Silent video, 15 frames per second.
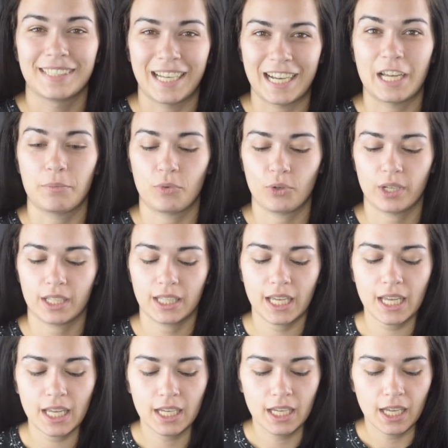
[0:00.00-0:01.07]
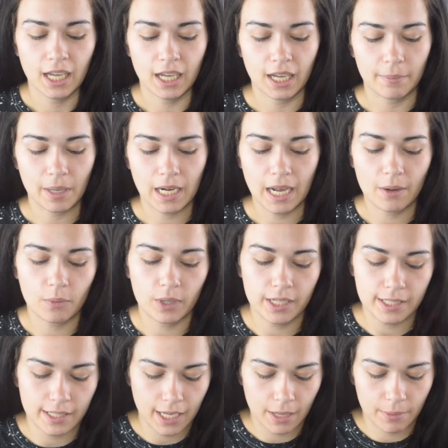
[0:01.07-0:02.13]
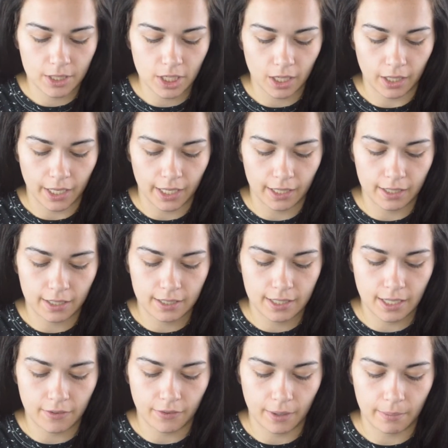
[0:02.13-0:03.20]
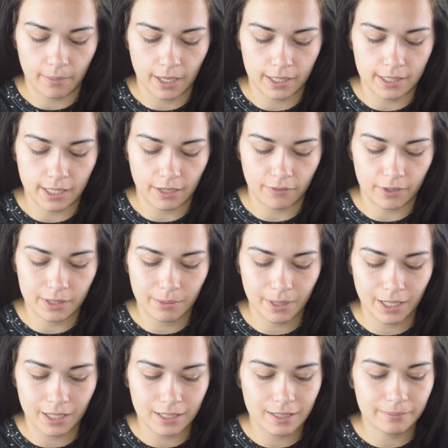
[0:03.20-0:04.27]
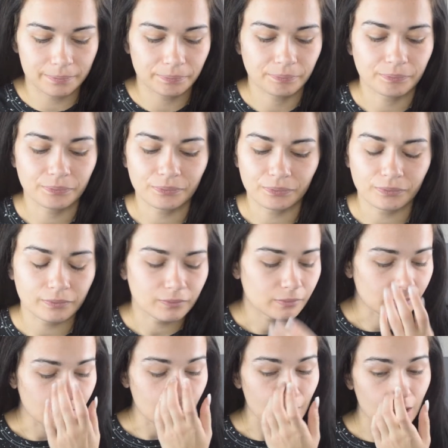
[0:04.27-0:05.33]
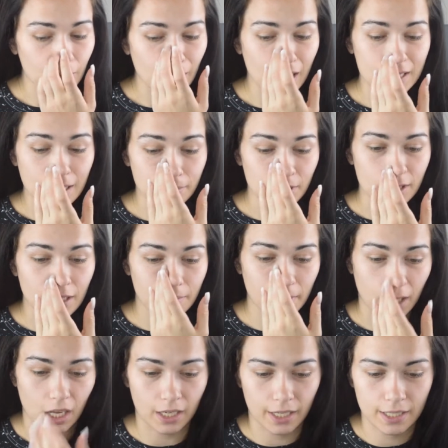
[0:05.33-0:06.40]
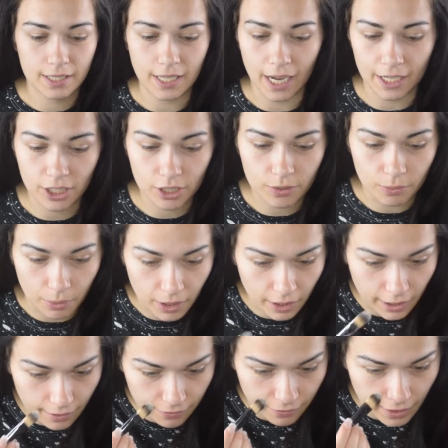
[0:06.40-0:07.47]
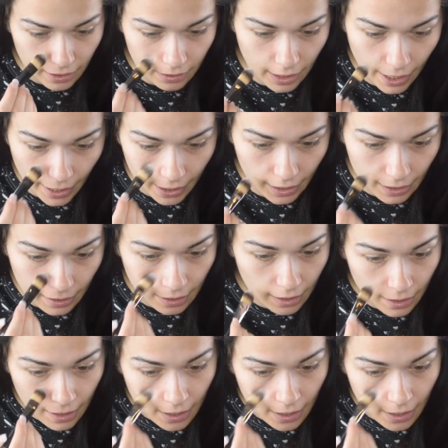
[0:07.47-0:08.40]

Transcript: I'm oily. And I want to see how much I like it, see if it makes a difference. Because, you guys, I'm just going to be honest, I just really feel like